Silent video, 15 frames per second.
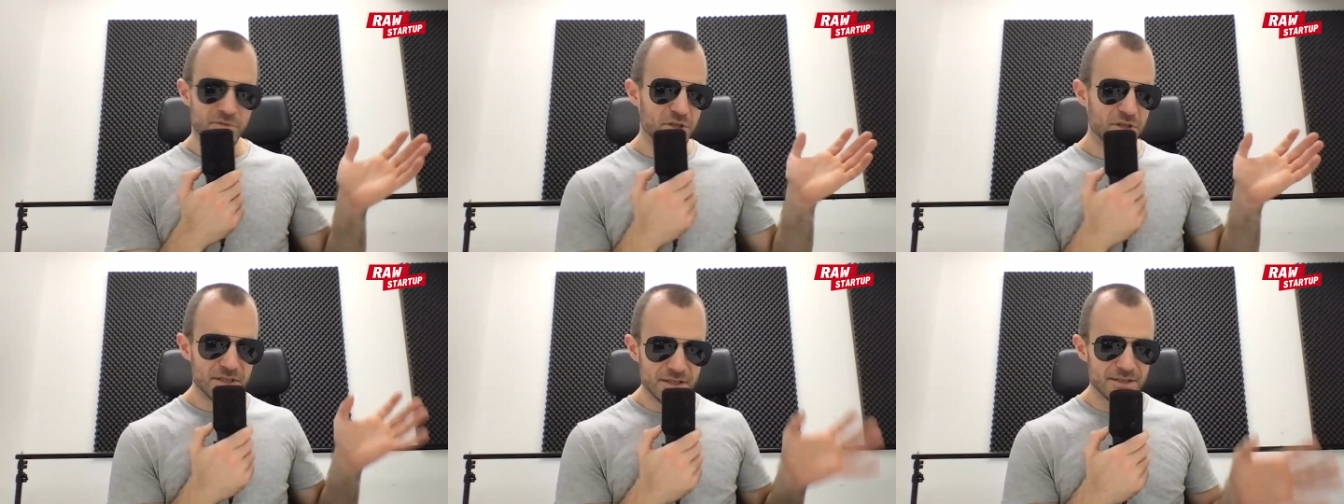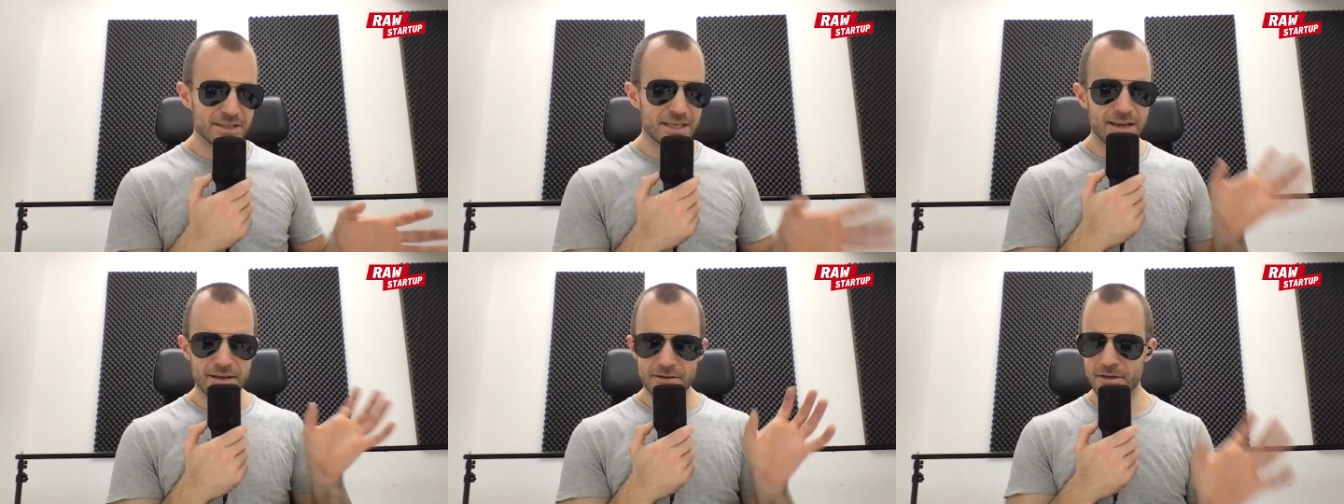just
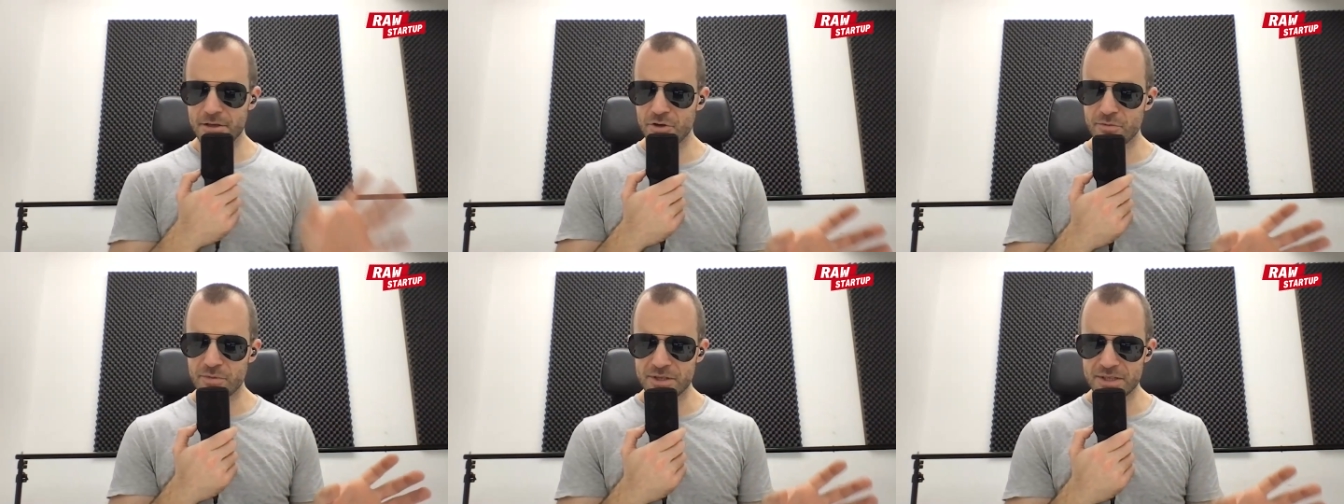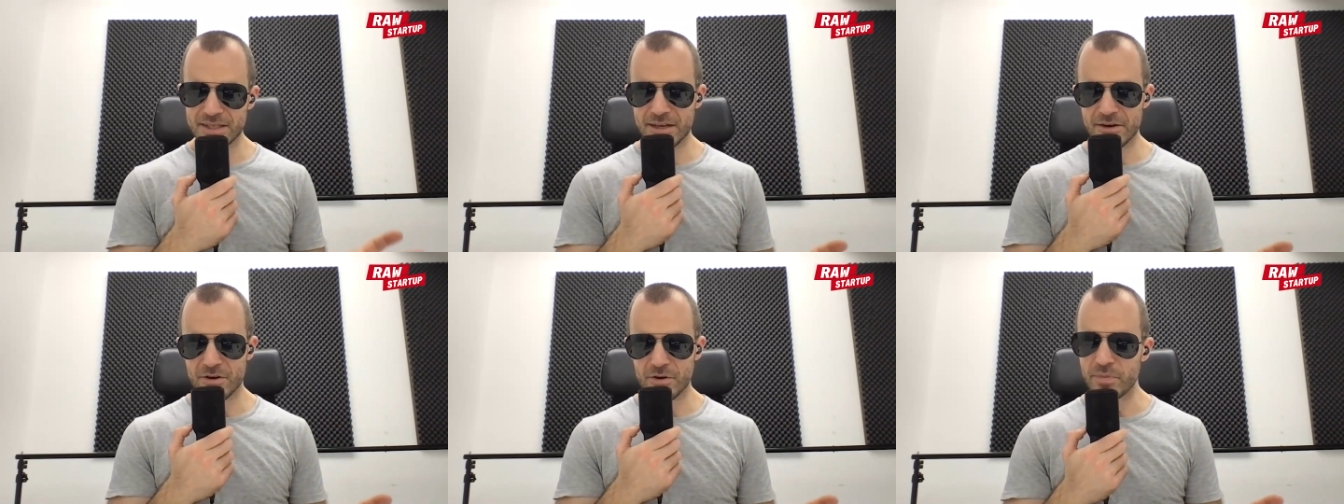take the humans
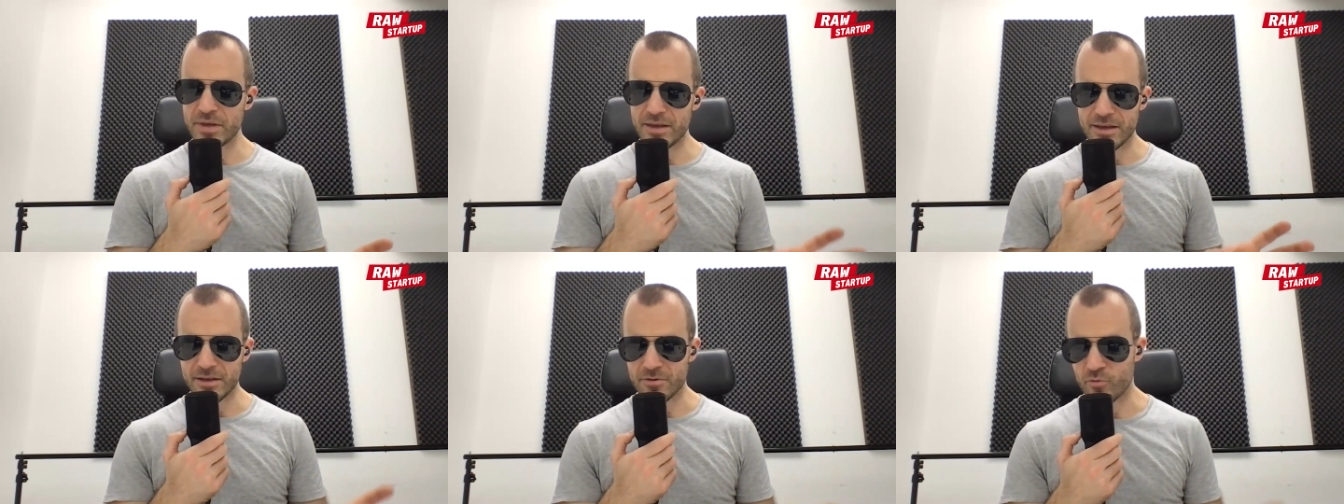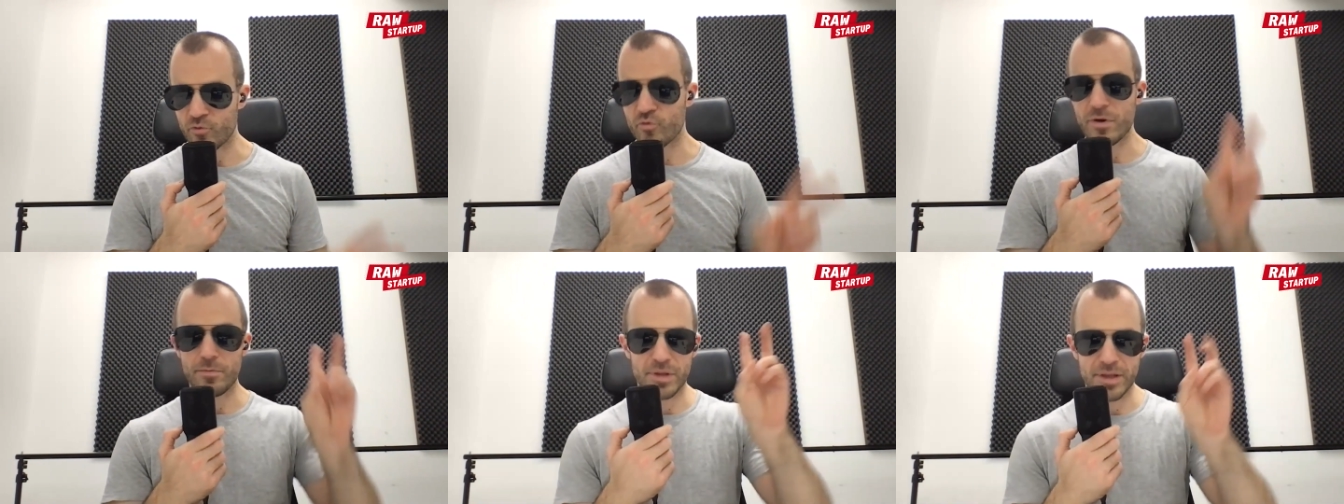that are
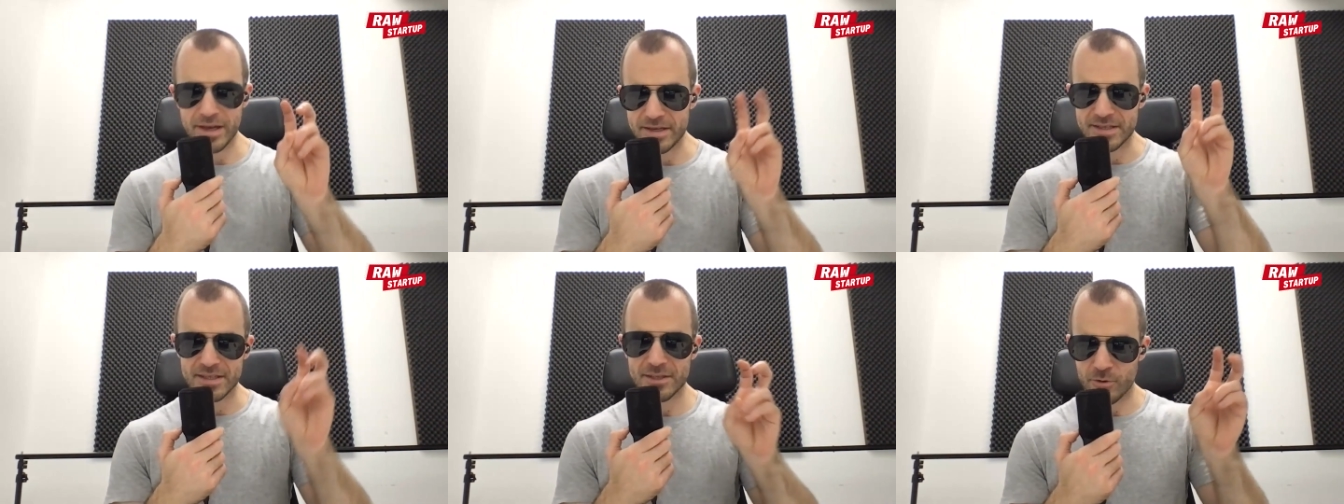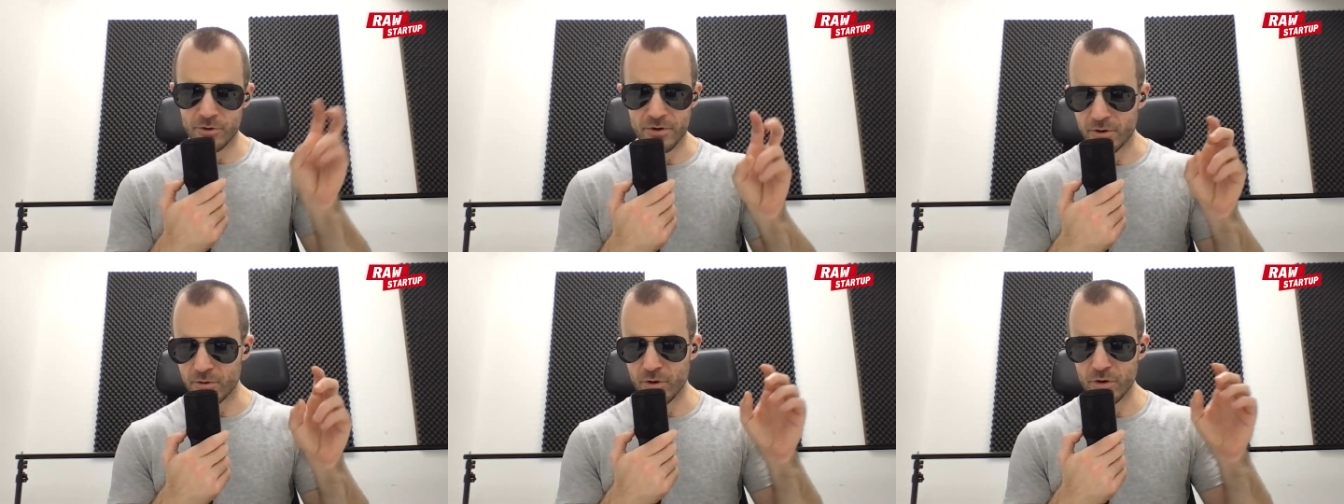being replaced,
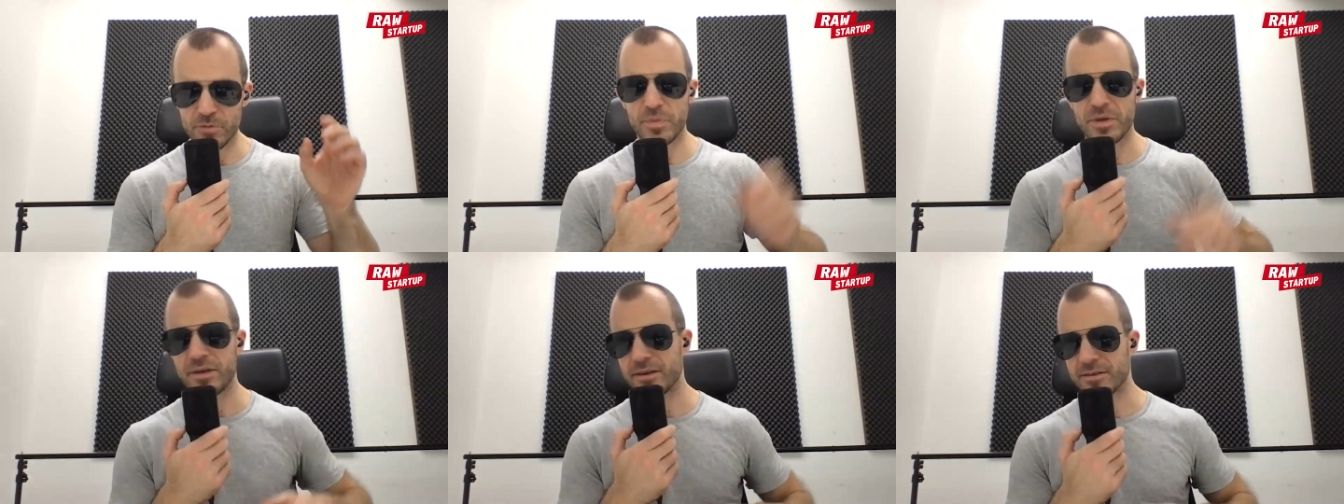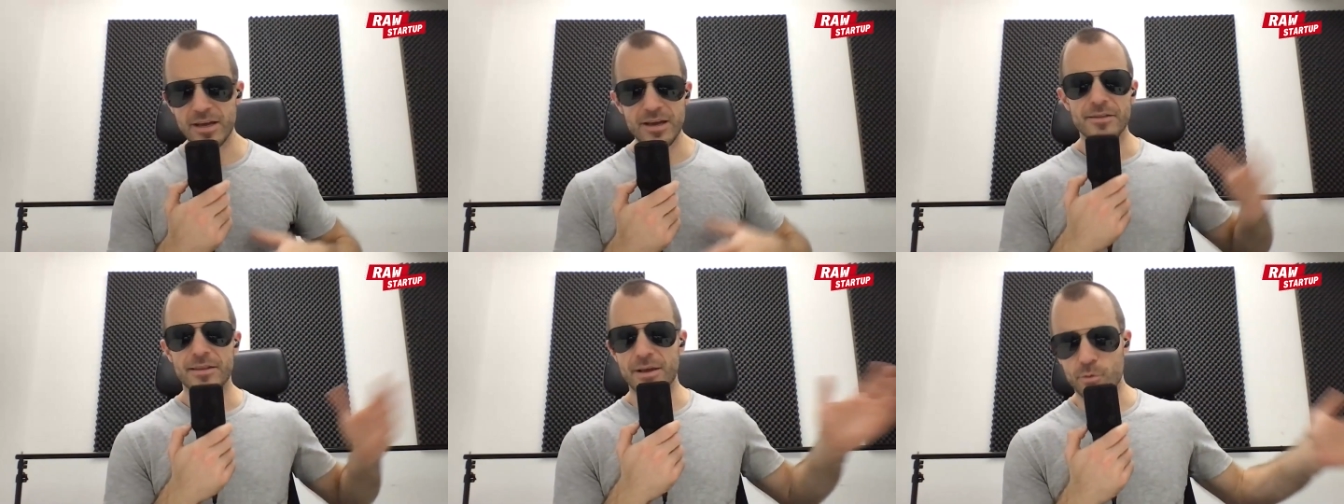quote unquote, be it
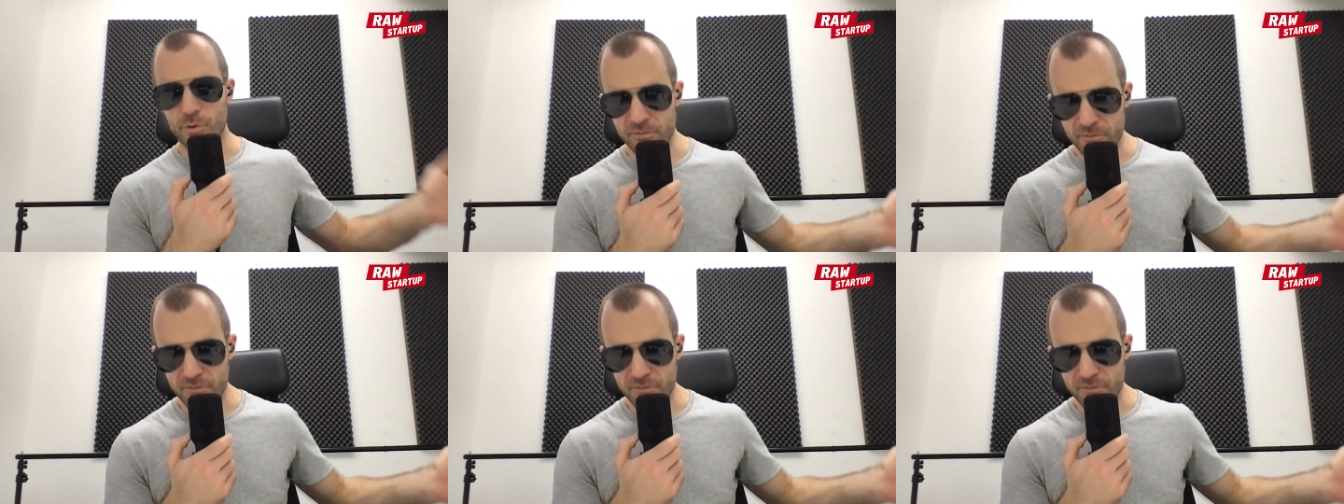they were